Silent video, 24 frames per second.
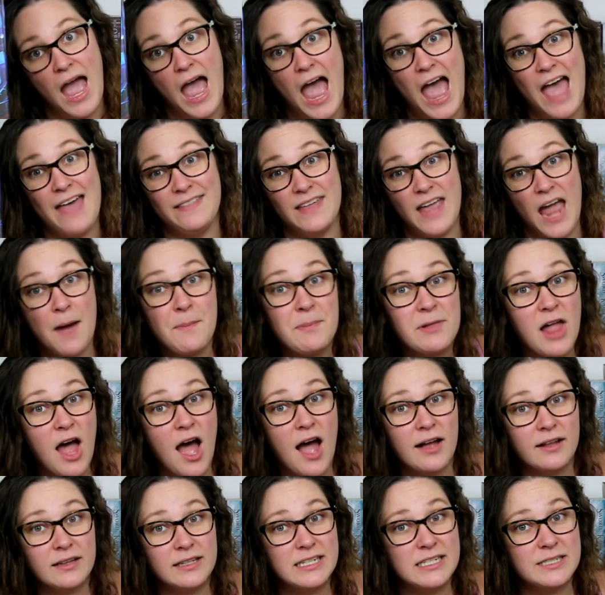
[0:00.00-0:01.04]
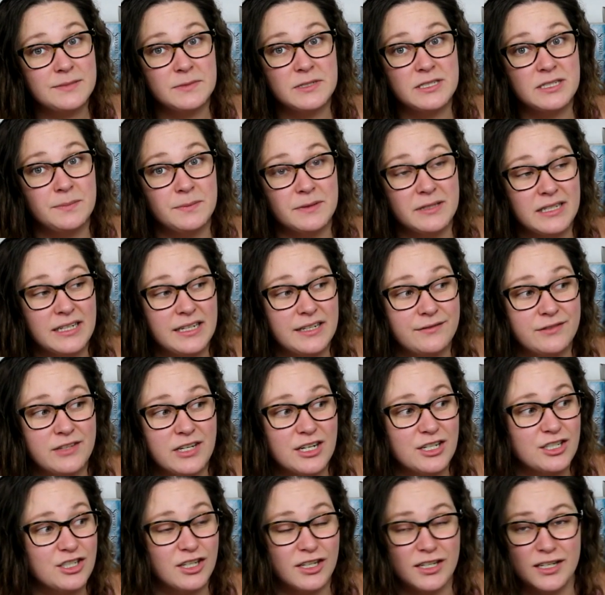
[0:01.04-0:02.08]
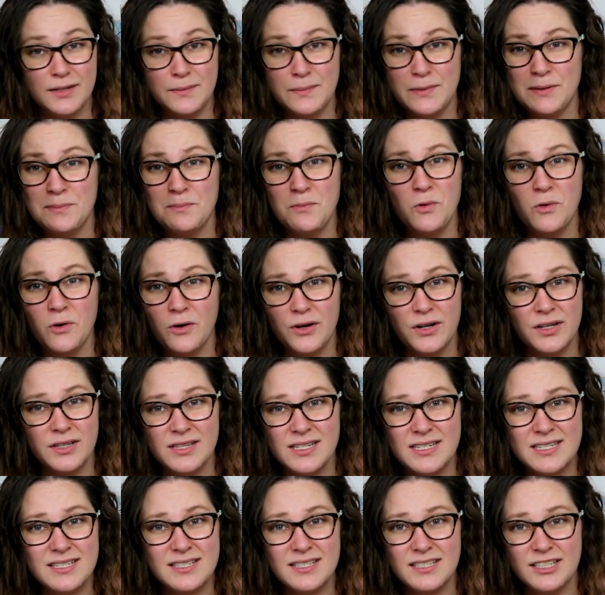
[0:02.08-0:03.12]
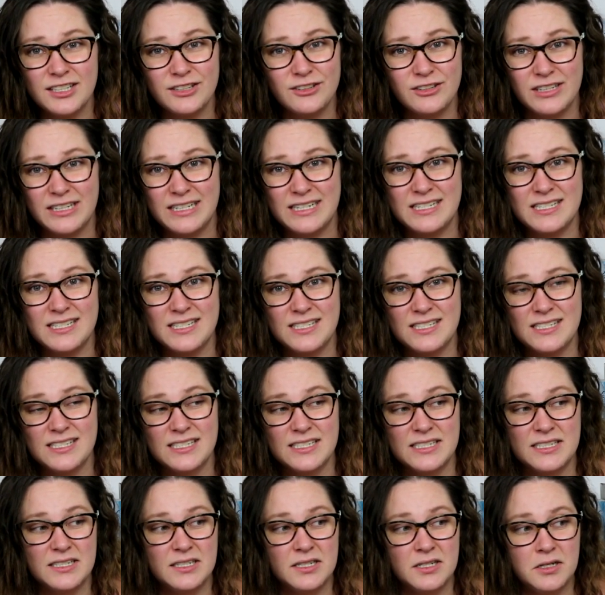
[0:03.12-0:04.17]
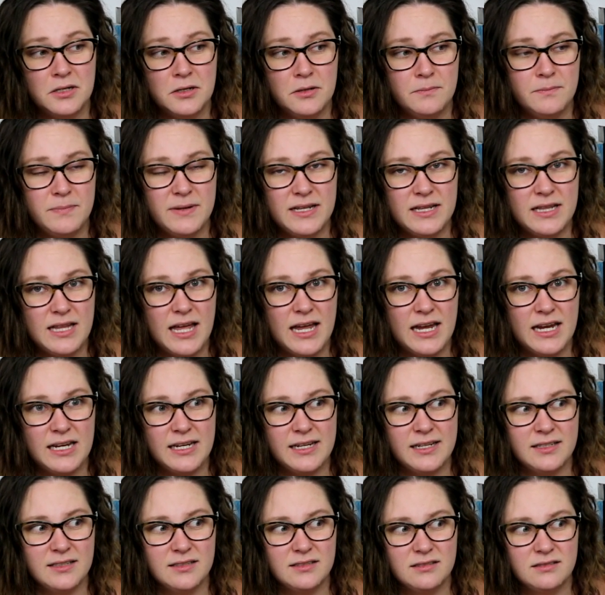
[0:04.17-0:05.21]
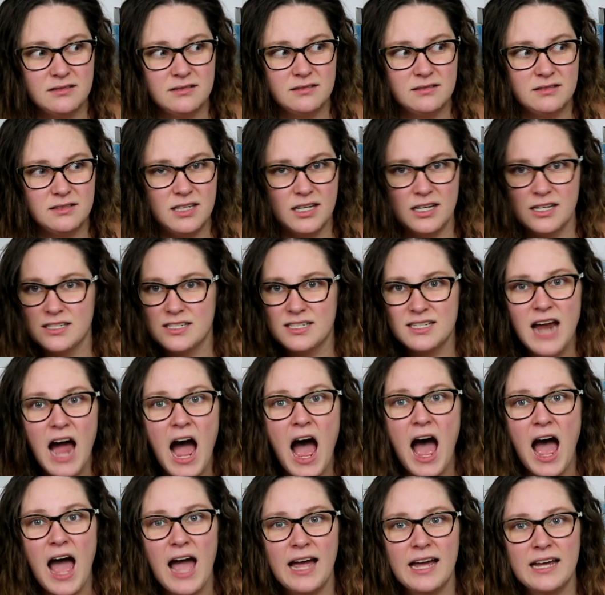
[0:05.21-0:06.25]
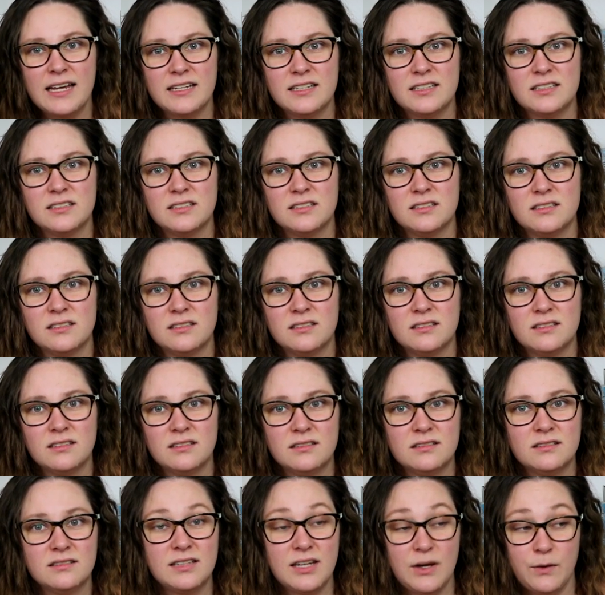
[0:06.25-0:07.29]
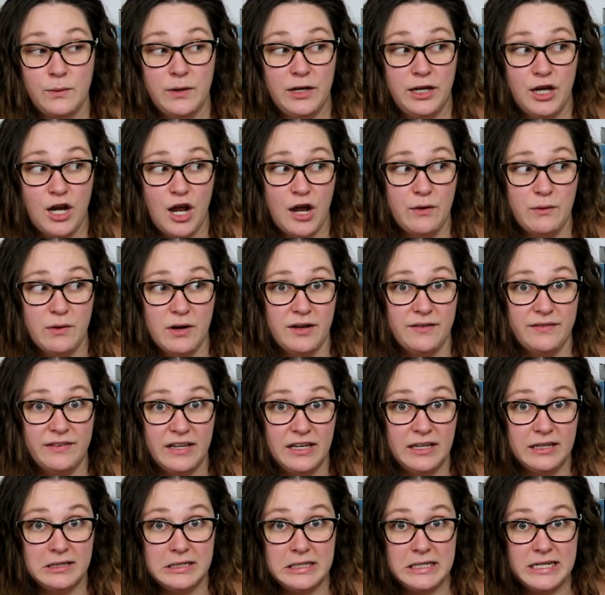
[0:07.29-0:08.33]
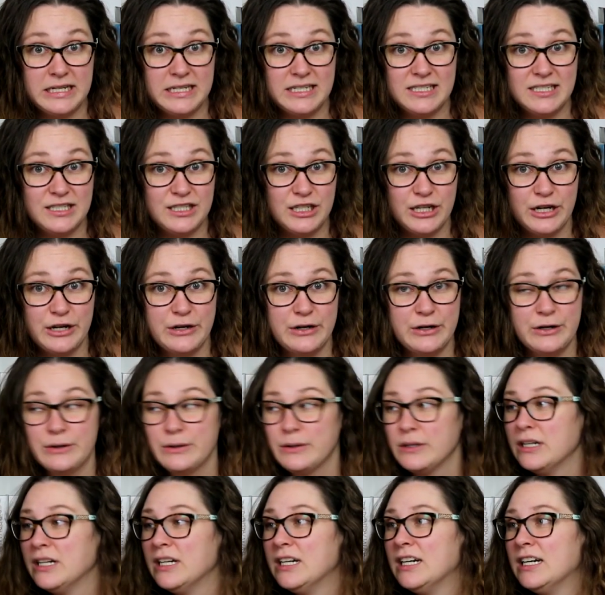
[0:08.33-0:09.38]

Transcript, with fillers: And the epilogue leads me to believe there's going to be more in this series. But, like, there's not. That we know of, at least. So,